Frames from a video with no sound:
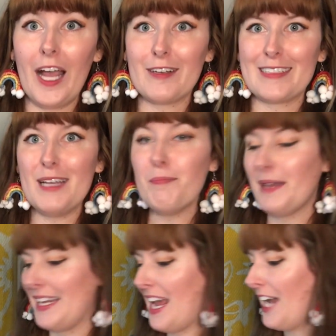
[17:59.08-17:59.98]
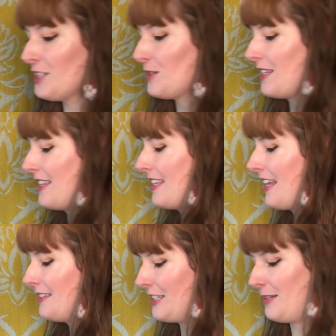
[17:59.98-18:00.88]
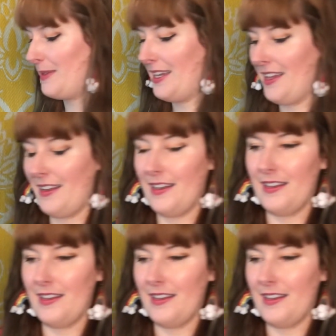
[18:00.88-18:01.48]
rip, and I actually think that's gonna be it.